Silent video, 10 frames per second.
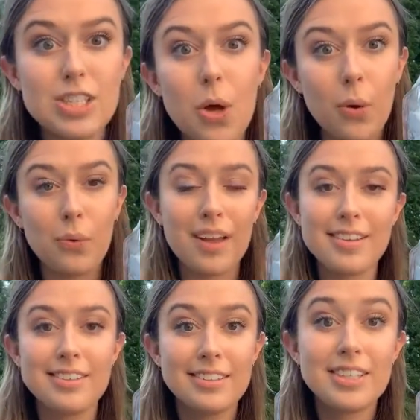So
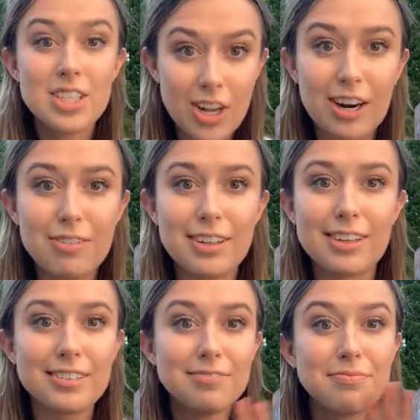Sorry for
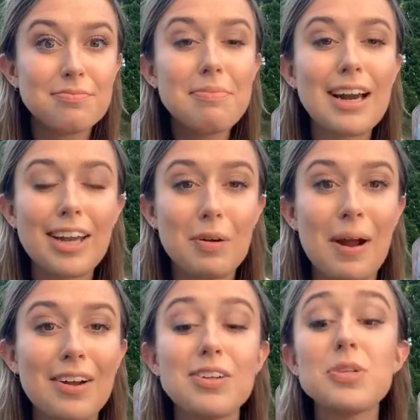the bad
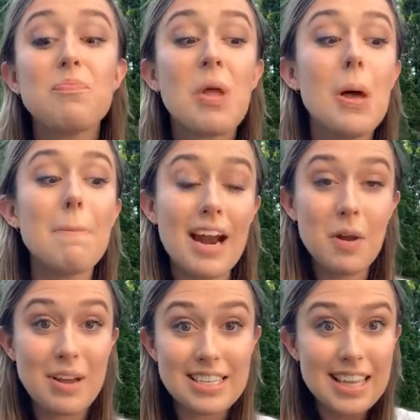camera angles. But
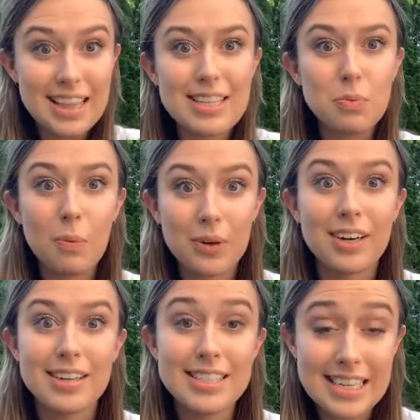anyways, that's what we're
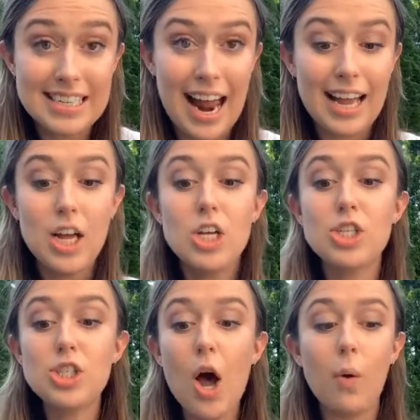gonna see today.
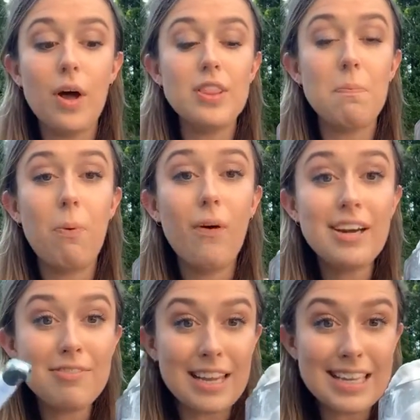So the
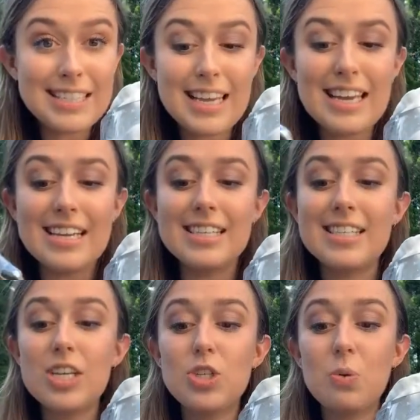point of this is
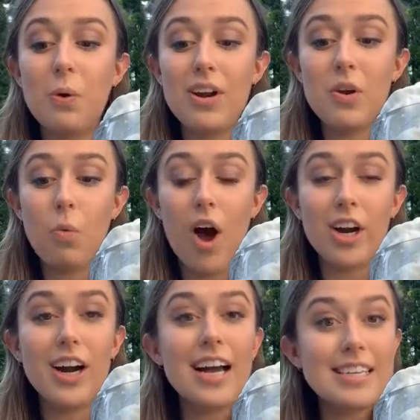to put in
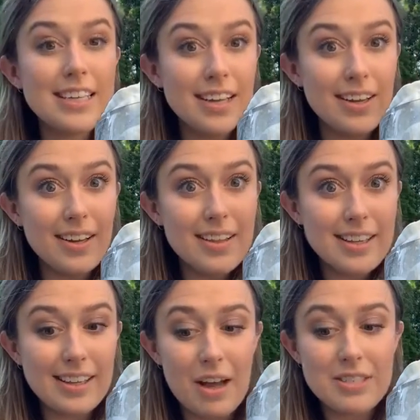water until
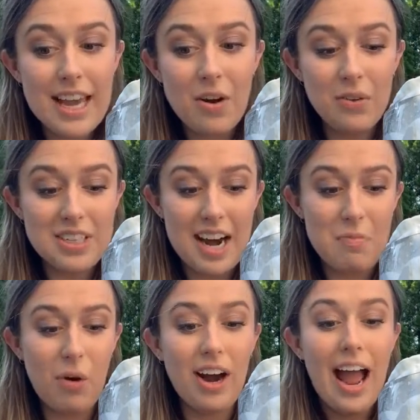the clouds can't hold it
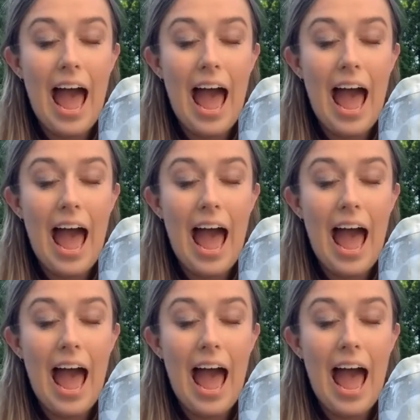anymore